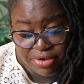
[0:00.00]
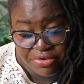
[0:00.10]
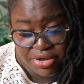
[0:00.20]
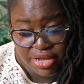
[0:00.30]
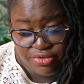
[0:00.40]

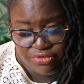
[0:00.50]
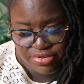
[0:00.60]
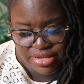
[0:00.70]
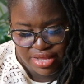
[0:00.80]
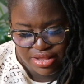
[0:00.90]
very
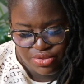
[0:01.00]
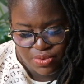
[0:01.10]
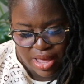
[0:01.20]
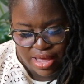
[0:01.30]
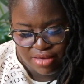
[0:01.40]
interesting
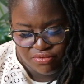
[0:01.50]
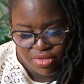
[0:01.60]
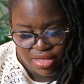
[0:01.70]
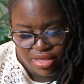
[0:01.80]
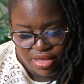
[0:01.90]
you have
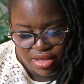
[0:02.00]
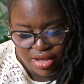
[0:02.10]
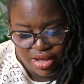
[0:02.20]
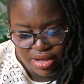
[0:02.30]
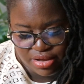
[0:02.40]

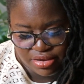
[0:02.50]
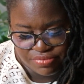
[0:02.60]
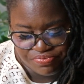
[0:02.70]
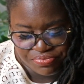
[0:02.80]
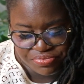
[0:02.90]

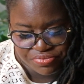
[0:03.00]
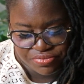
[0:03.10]
um